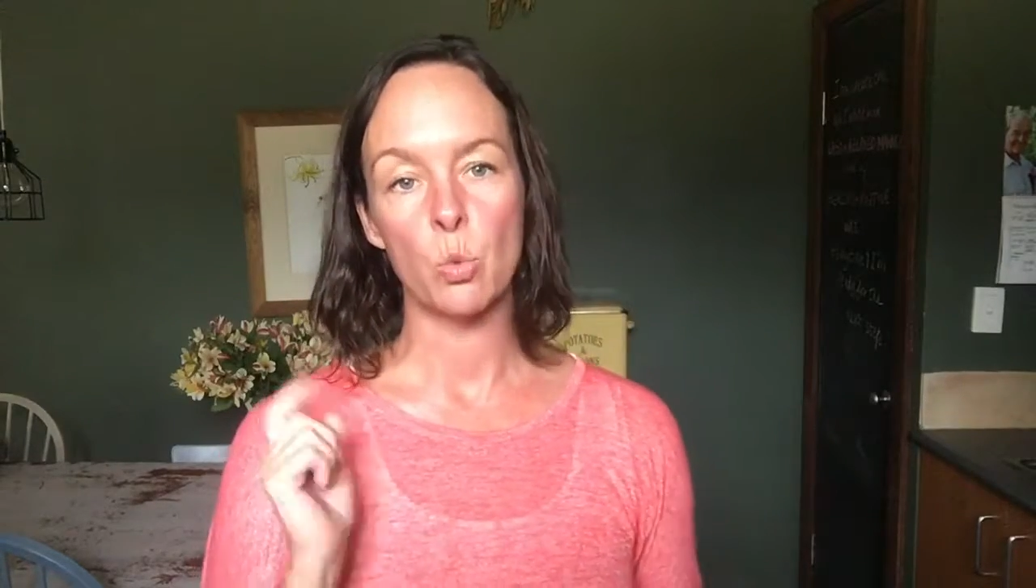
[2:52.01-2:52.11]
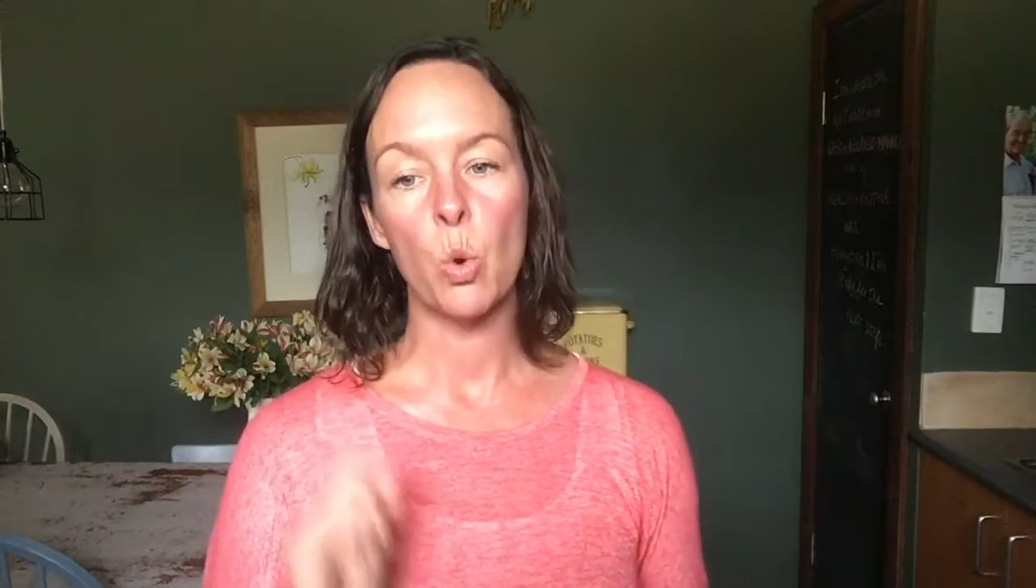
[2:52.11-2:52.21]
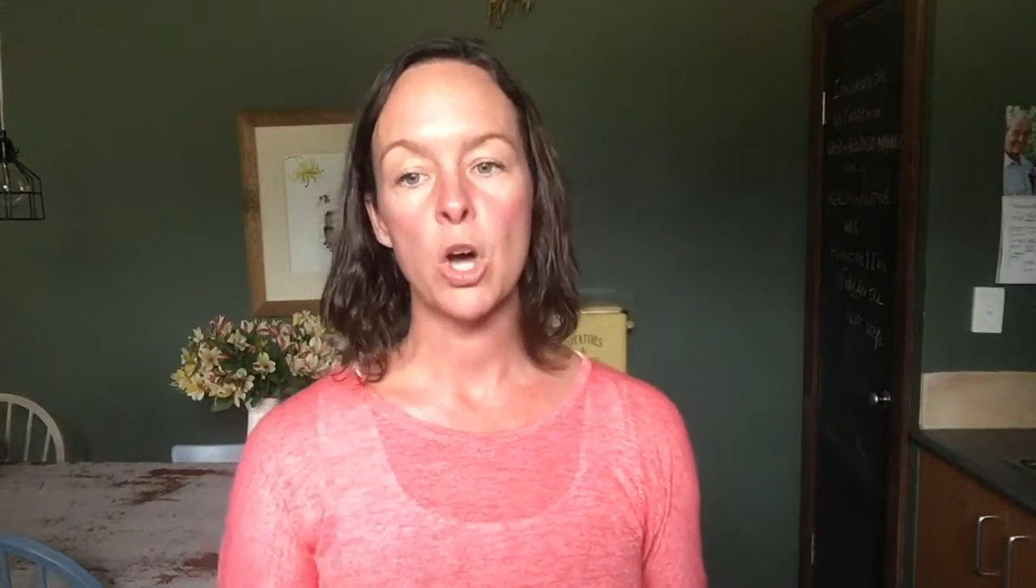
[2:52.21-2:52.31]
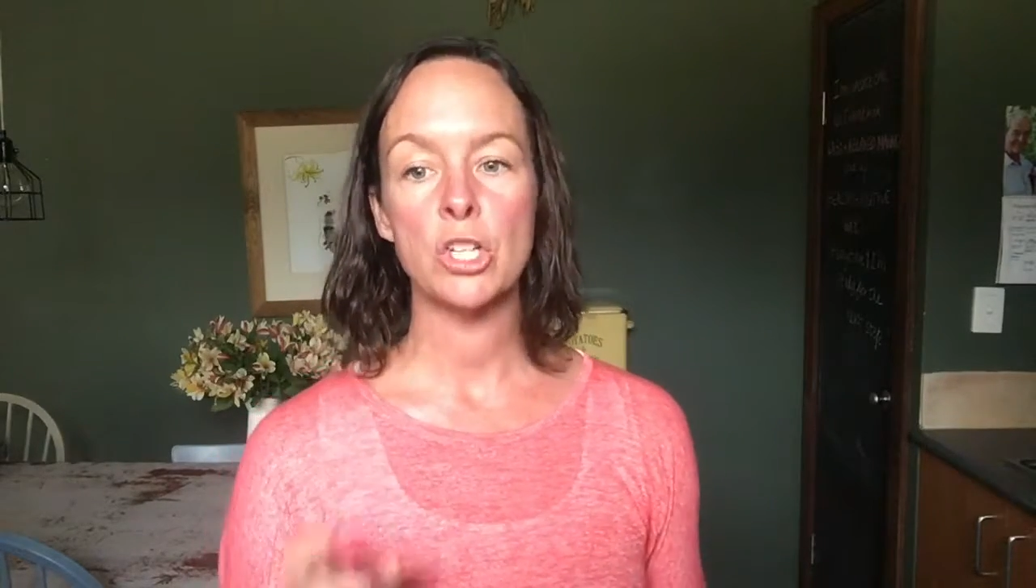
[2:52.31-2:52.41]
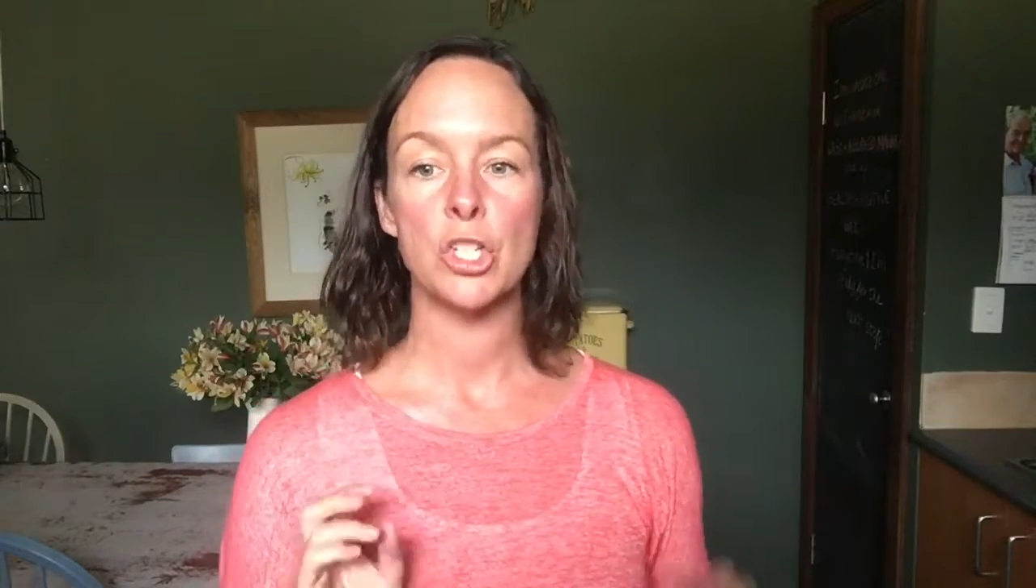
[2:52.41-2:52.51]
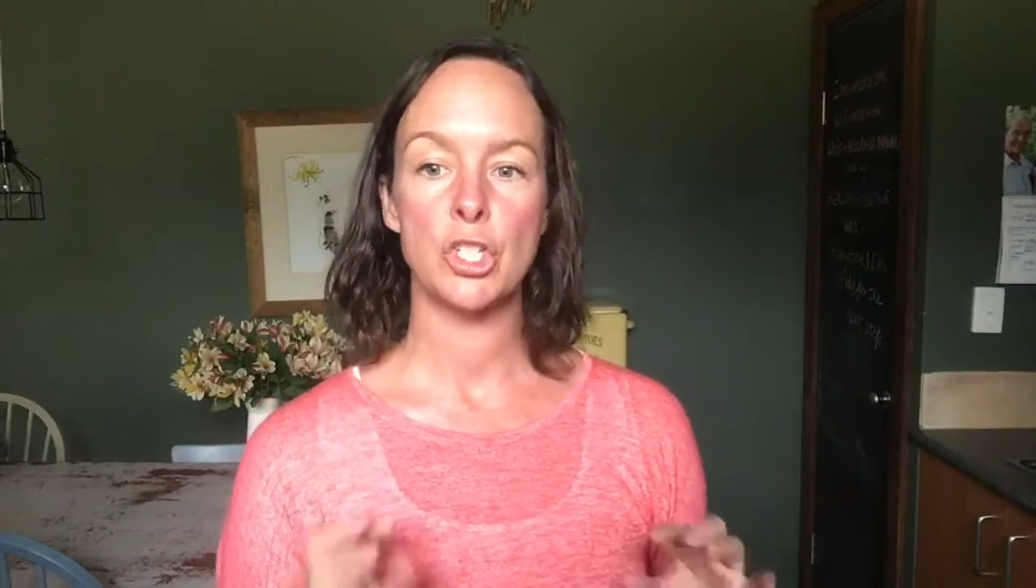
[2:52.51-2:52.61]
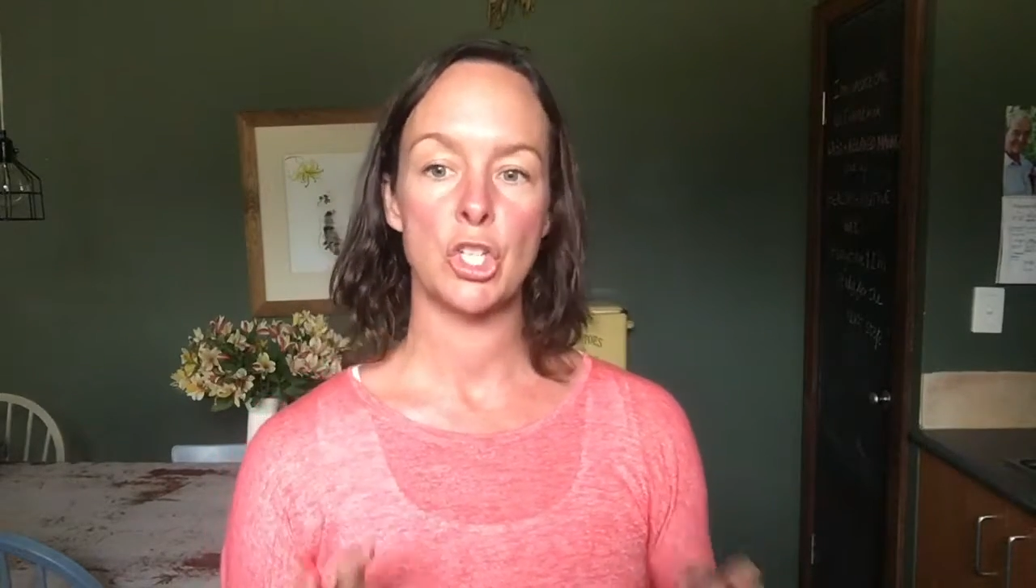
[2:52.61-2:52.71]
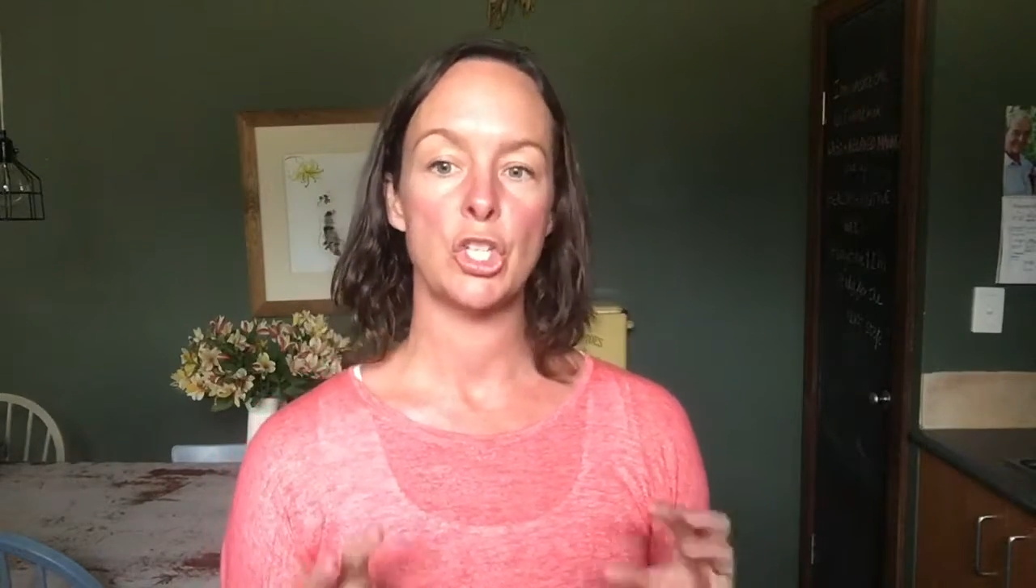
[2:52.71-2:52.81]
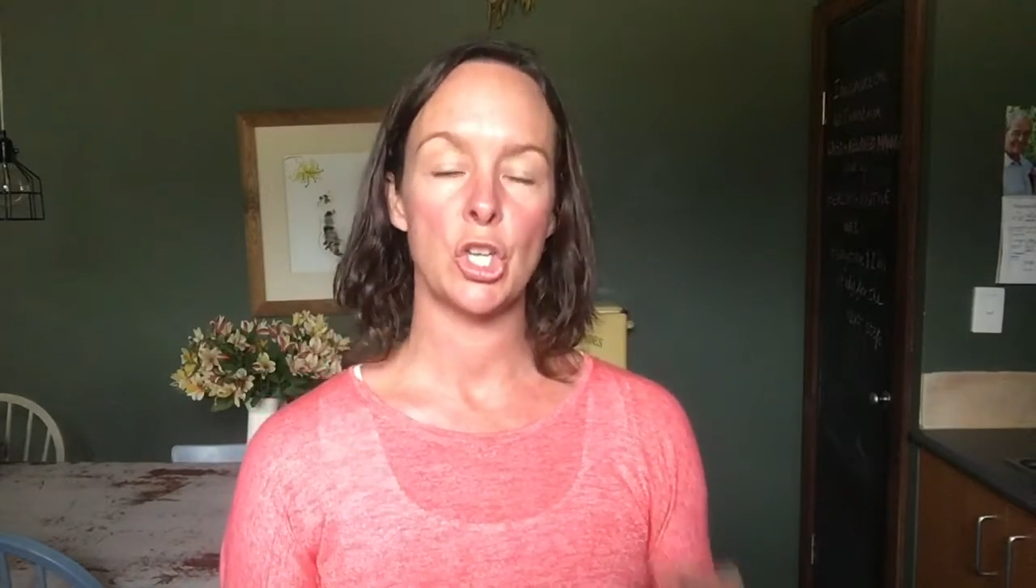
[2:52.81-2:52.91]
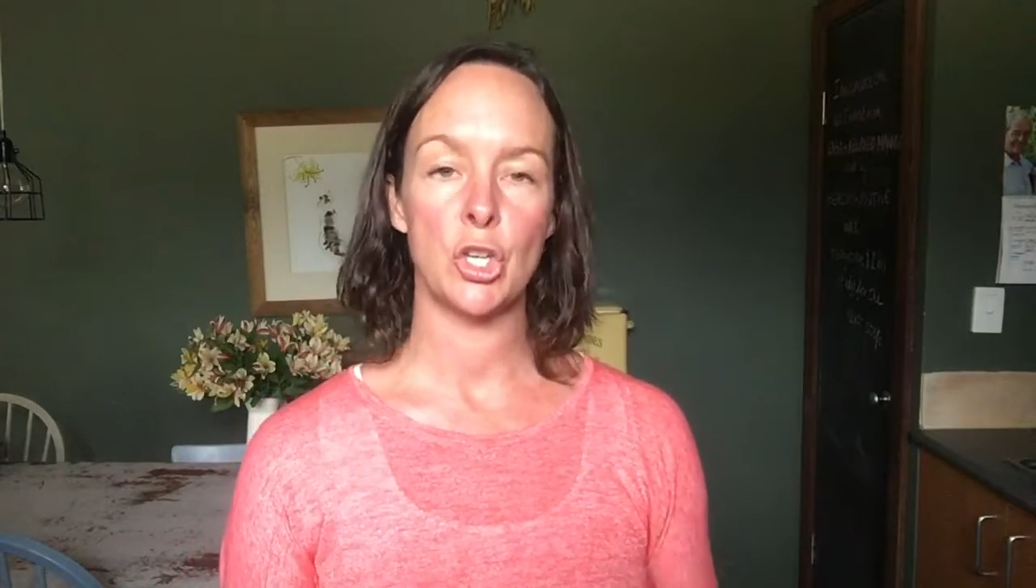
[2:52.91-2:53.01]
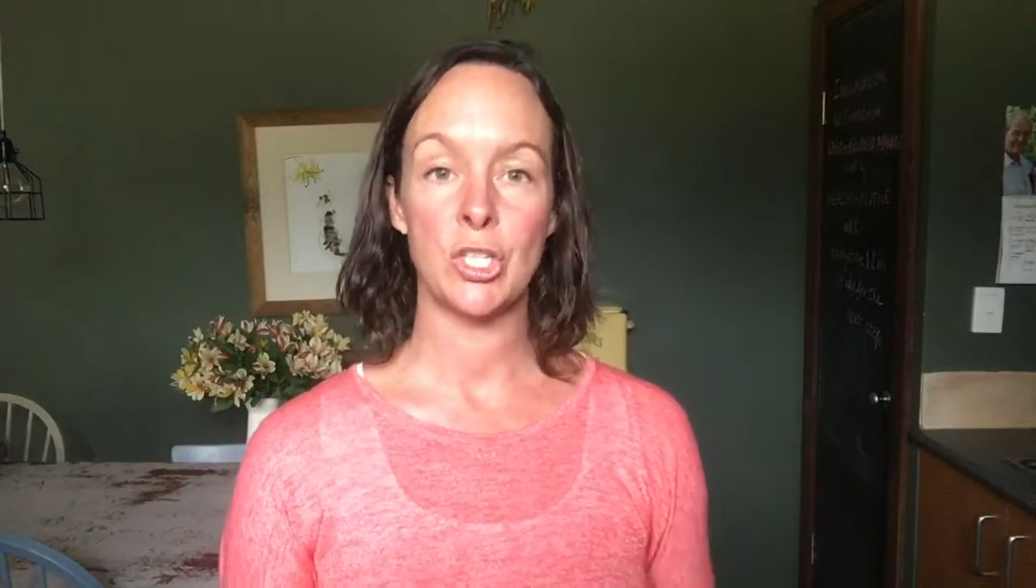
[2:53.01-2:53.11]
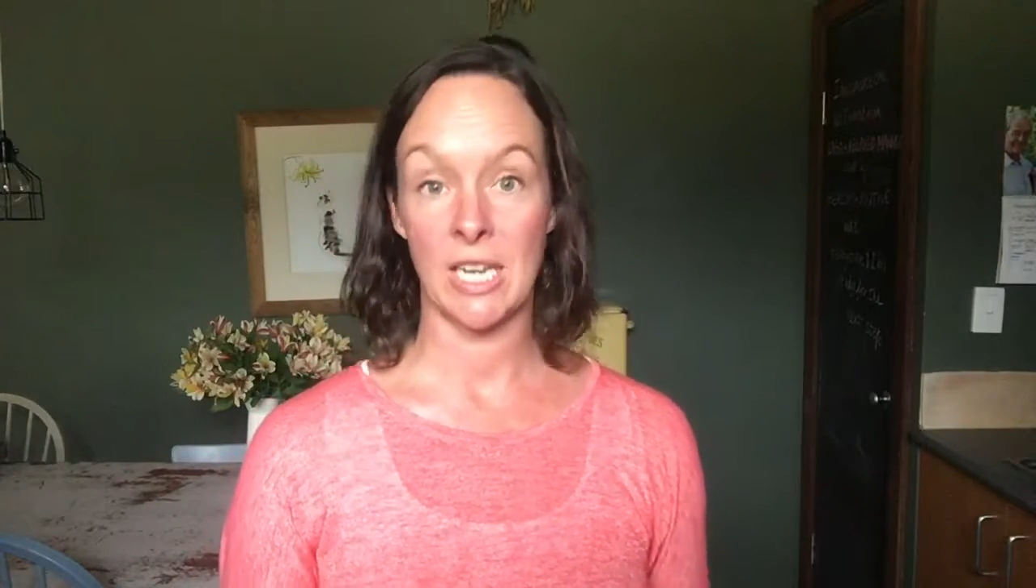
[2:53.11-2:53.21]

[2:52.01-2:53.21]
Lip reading: what do you